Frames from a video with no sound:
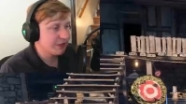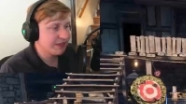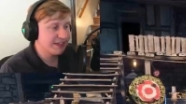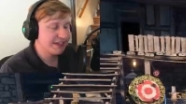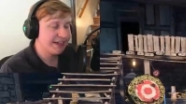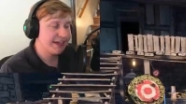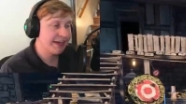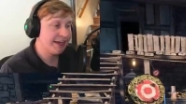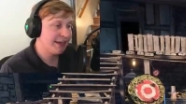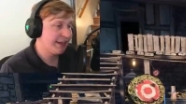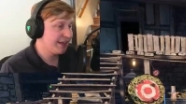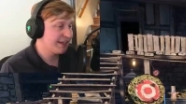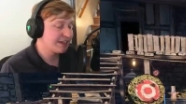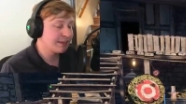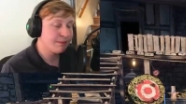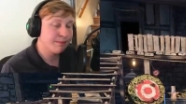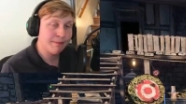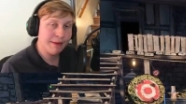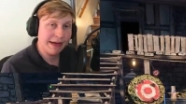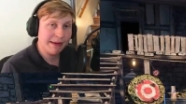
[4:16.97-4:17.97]
So once again,
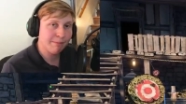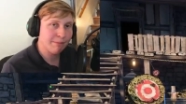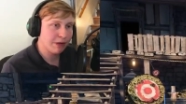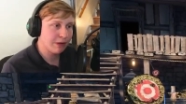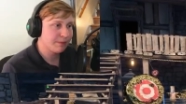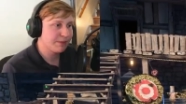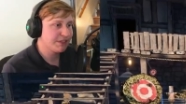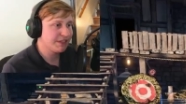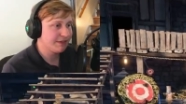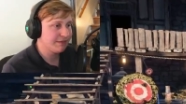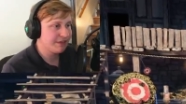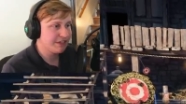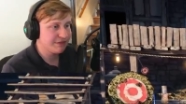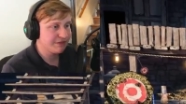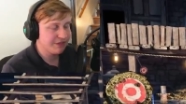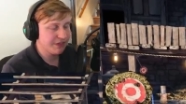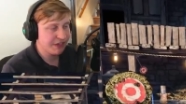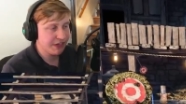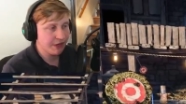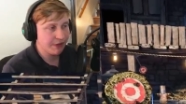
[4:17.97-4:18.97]
this main purpose of
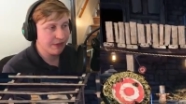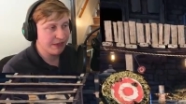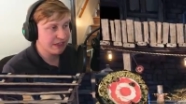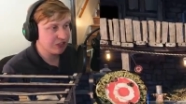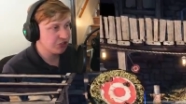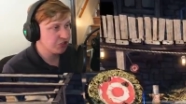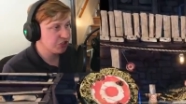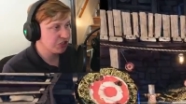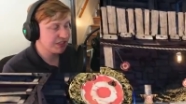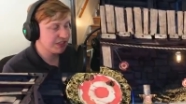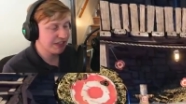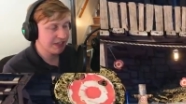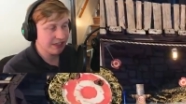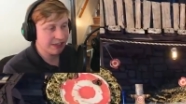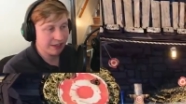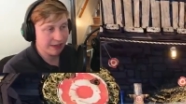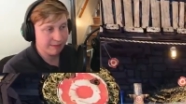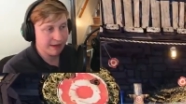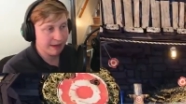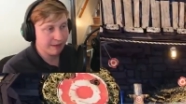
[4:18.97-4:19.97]
this video is just to
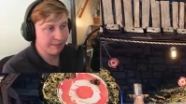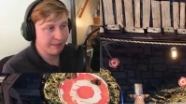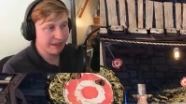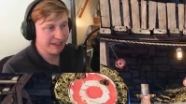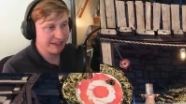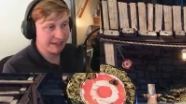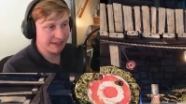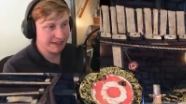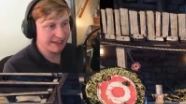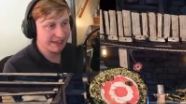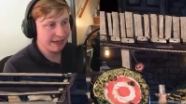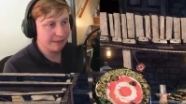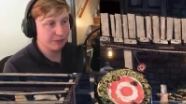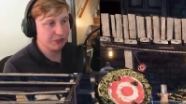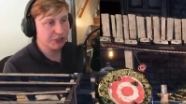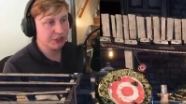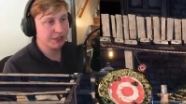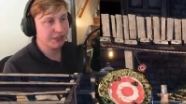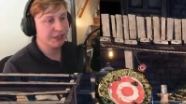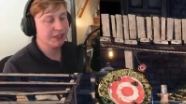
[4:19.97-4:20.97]
clear up that
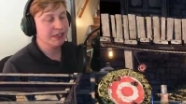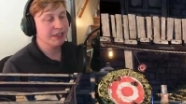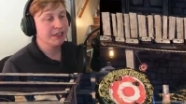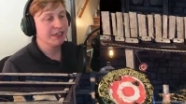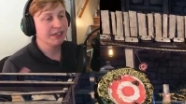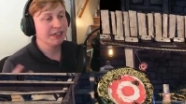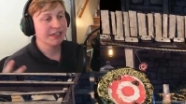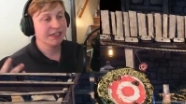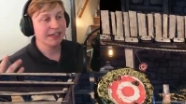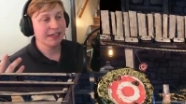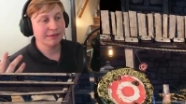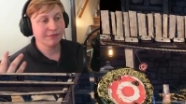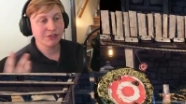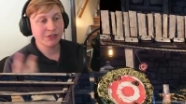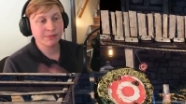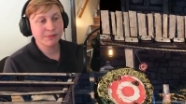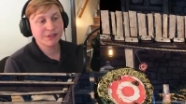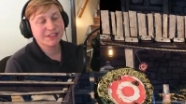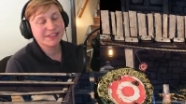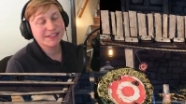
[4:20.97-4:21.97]
misconception. If
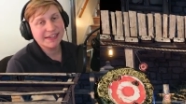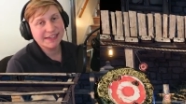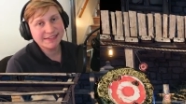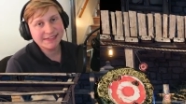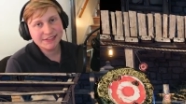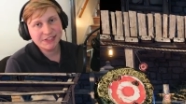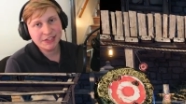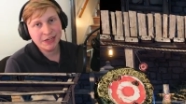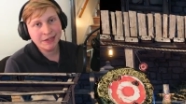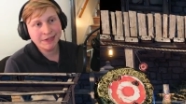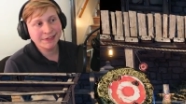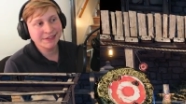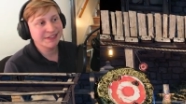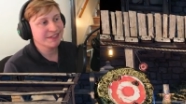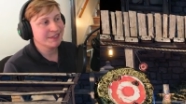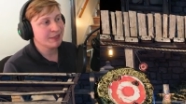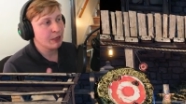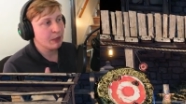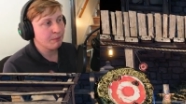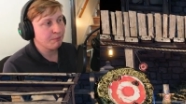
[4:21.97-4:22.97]
someone says it
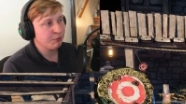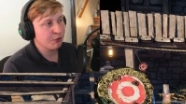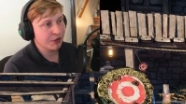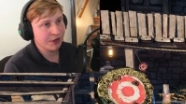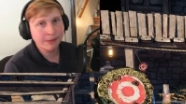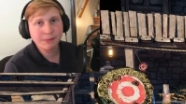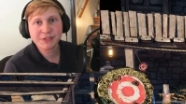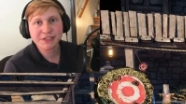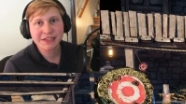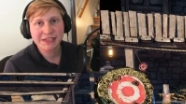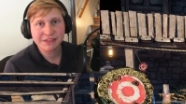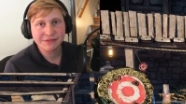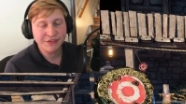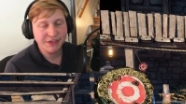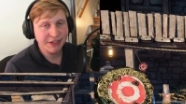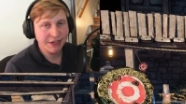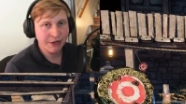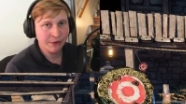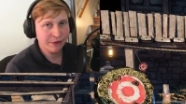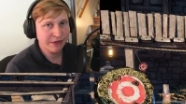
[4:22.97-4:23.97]
does, point into this
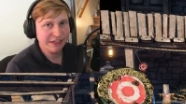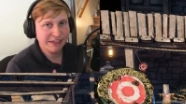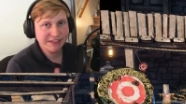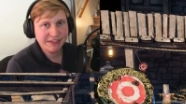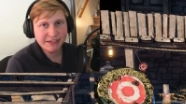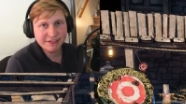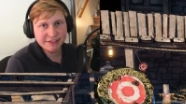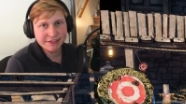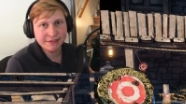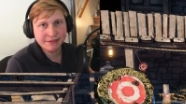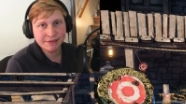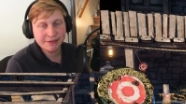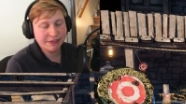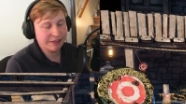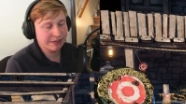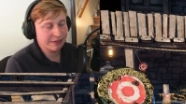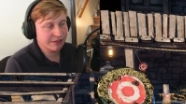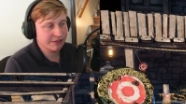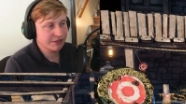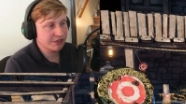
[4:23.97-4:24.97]
video, it doesn't.
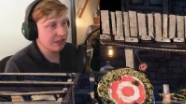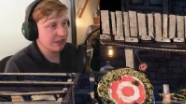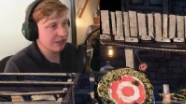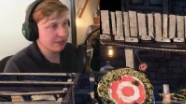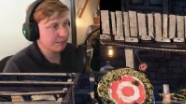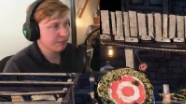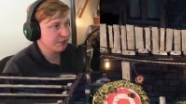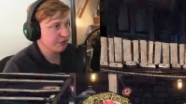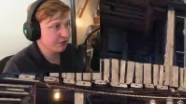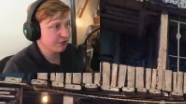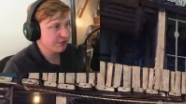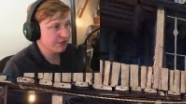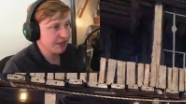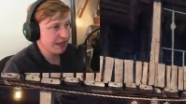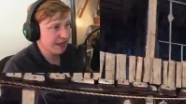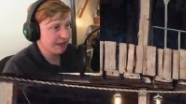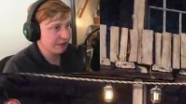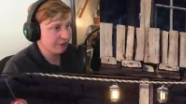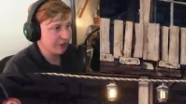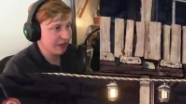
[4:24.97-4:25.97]
There's solid proof
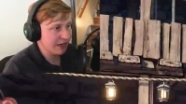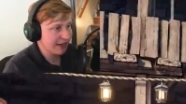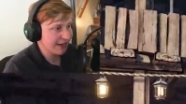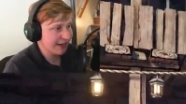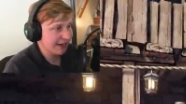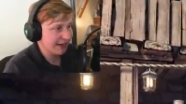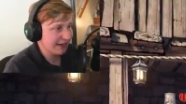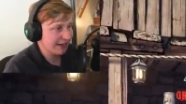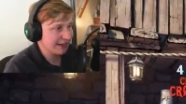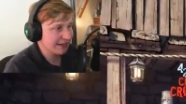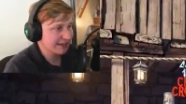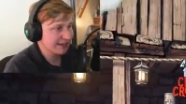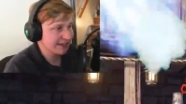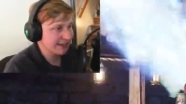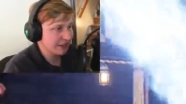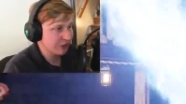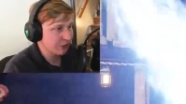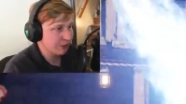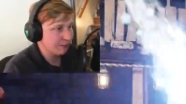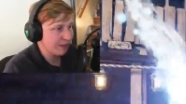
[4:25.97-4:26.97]
that we're not getting a
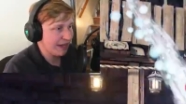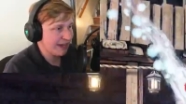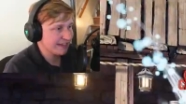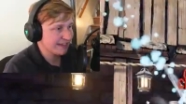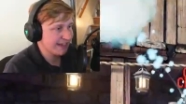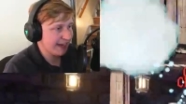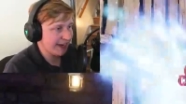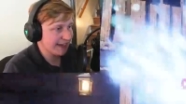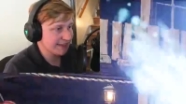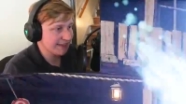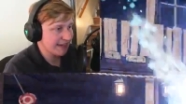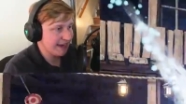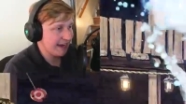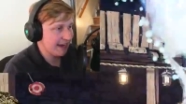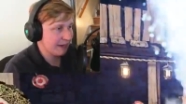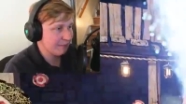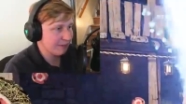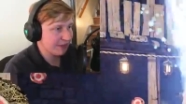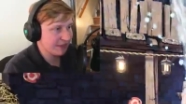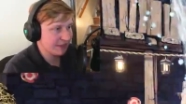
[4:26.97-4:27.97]
single Blast Gas to
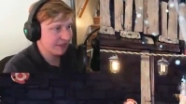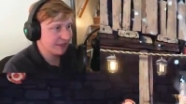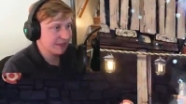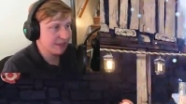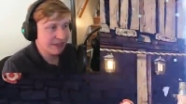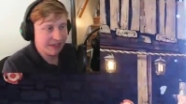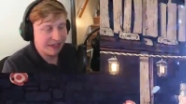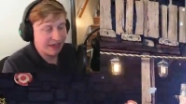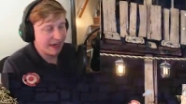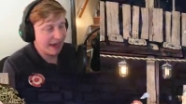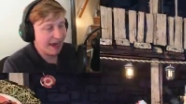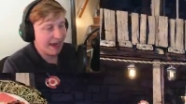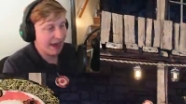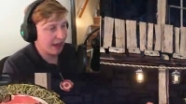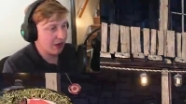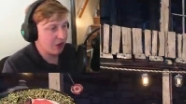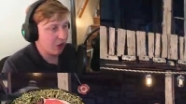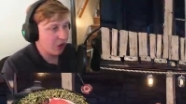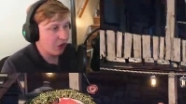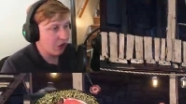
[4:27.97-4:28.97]
happen
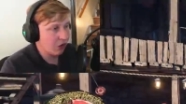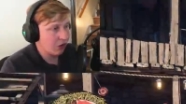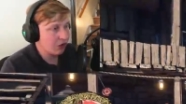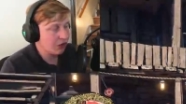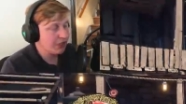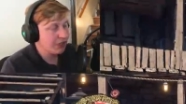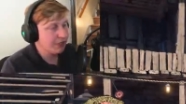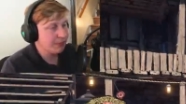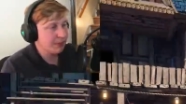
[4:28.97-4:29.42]
at all.